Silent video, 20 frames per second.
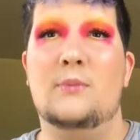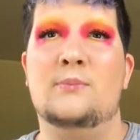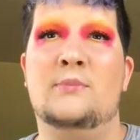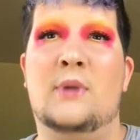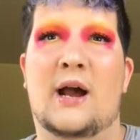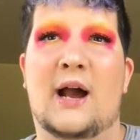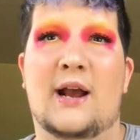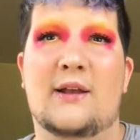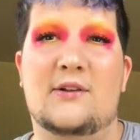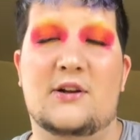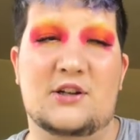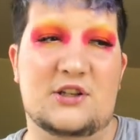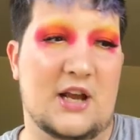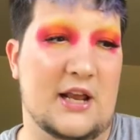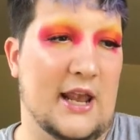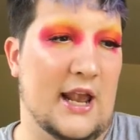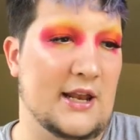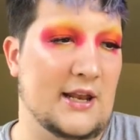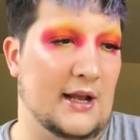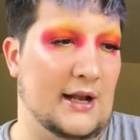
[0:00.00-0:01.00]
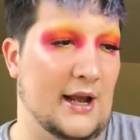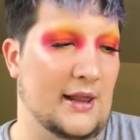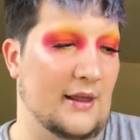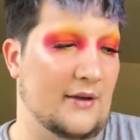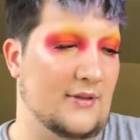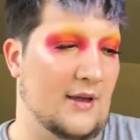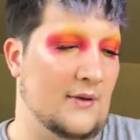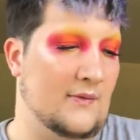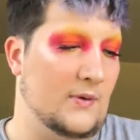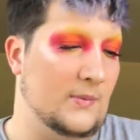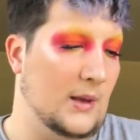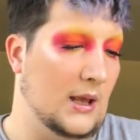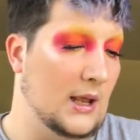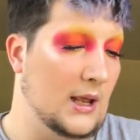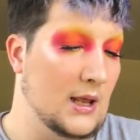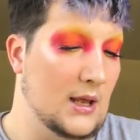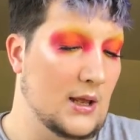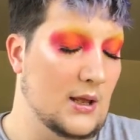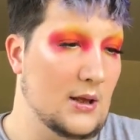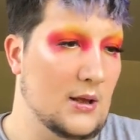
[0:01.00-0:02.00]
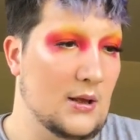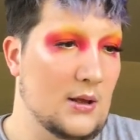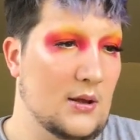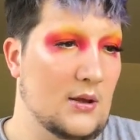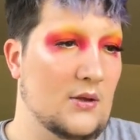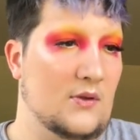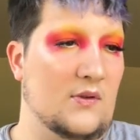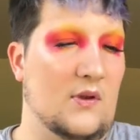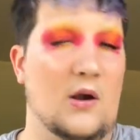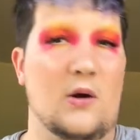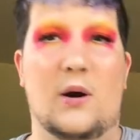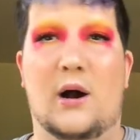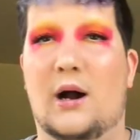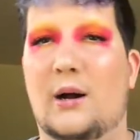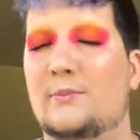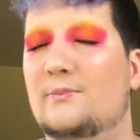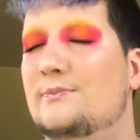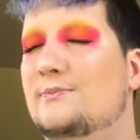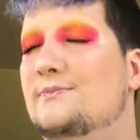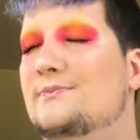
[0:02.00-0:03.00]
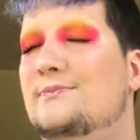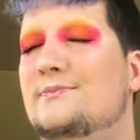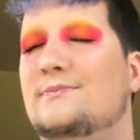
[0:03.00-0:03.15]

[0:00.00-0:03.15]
My eyes look gigantic. I love that for me. So,